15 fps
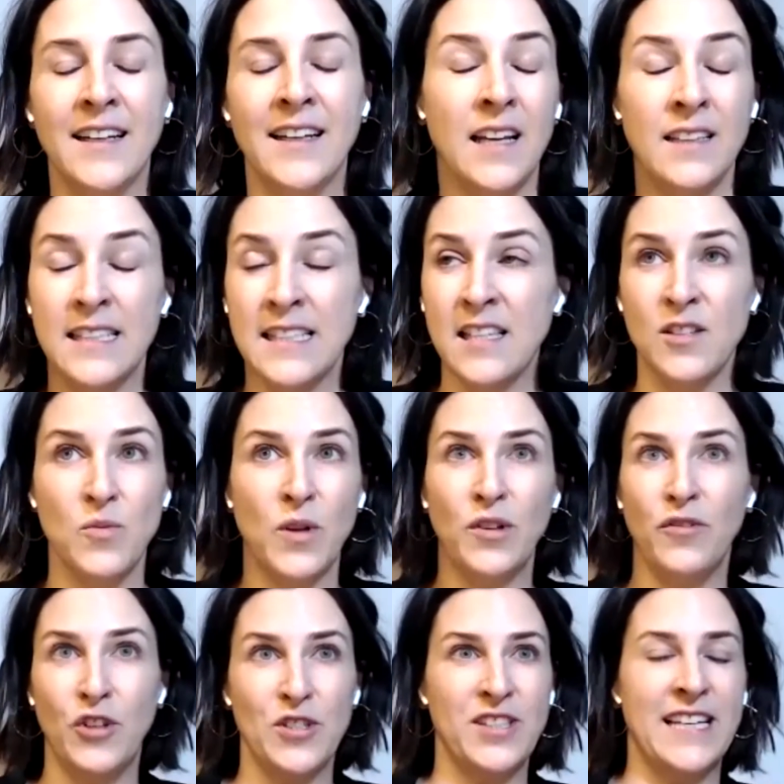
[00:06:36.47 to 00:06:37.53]
and this is one
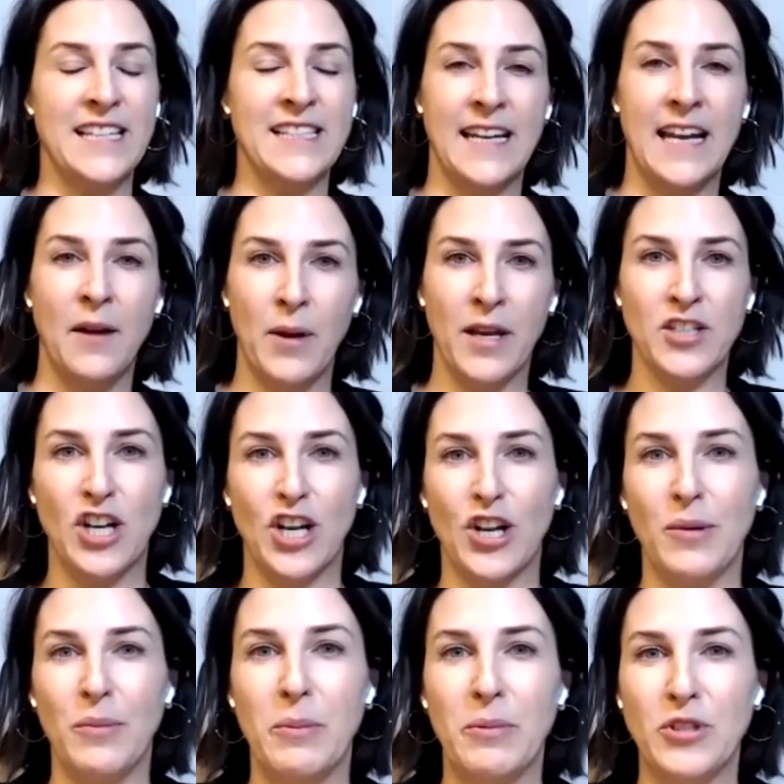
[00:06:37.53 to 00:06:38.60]
of those things that I'm actually
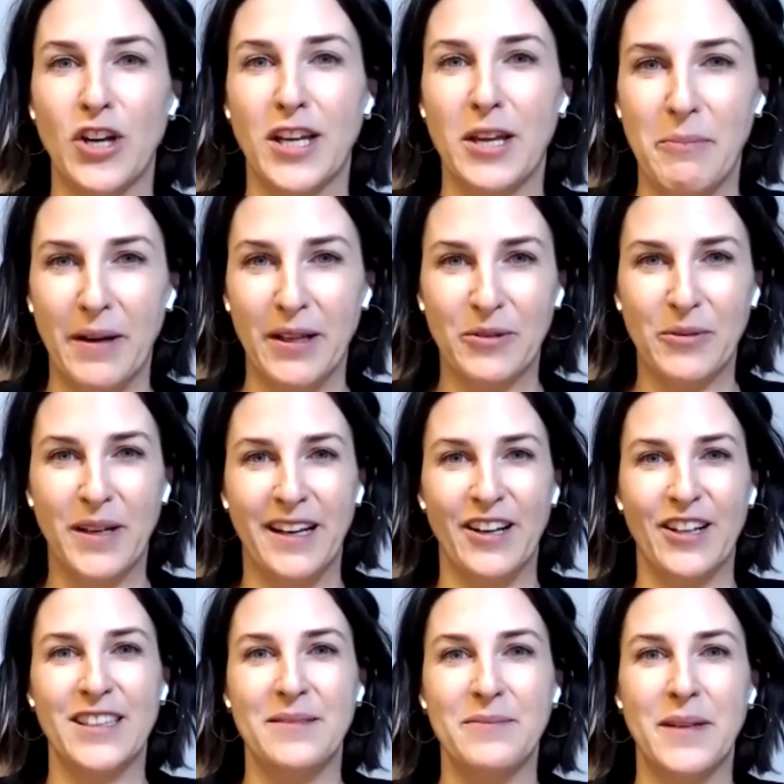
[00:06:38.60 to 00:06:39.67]
going to be talking about quite a
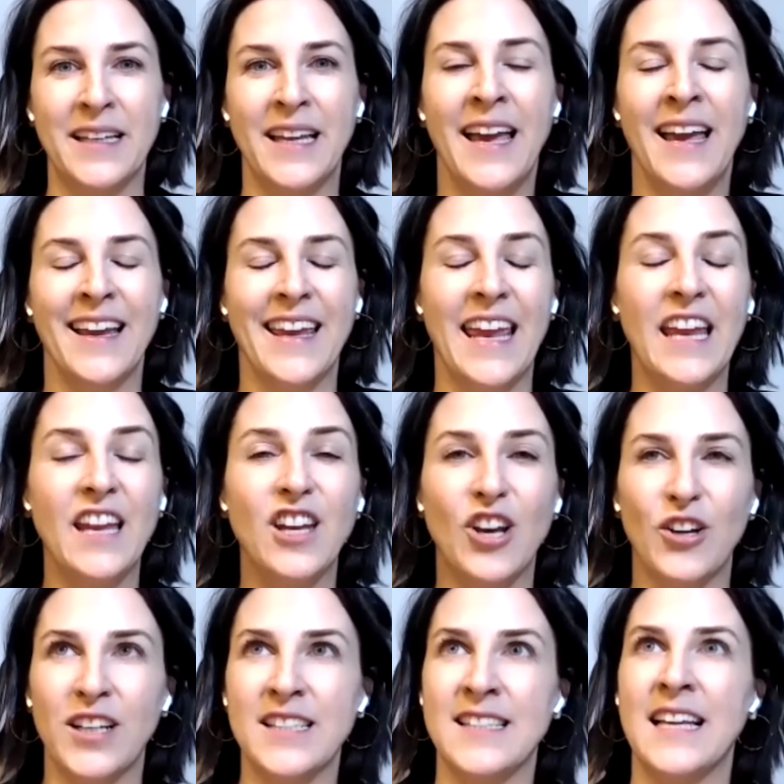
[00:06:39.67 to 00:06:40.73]
lot in my
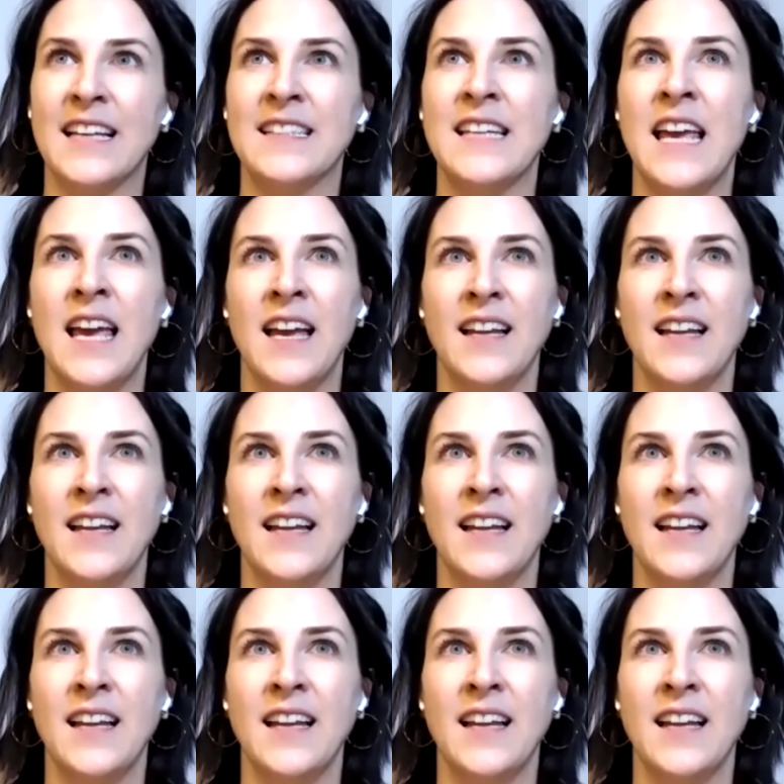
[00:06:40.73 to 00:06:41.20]
keynote, is that